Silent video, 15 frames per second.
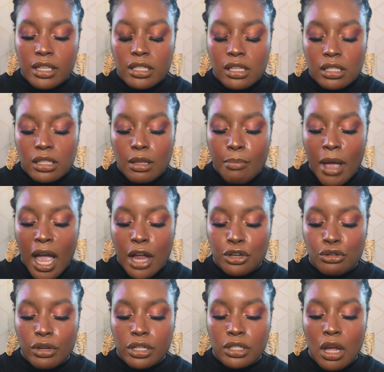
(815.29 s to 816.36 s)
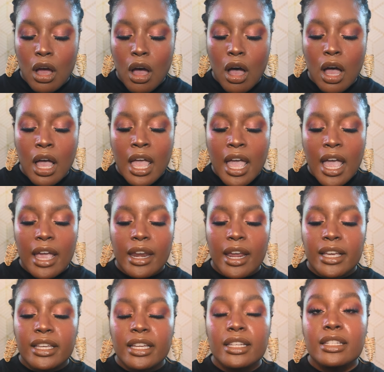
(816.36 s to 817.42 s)
This is the Patrick Ta,
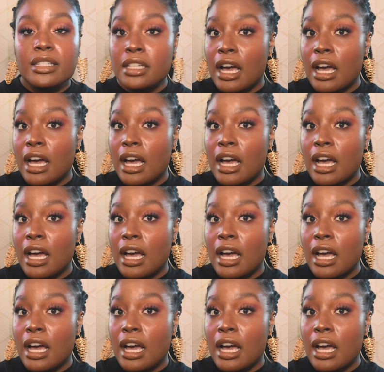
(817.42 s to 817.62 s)
and I can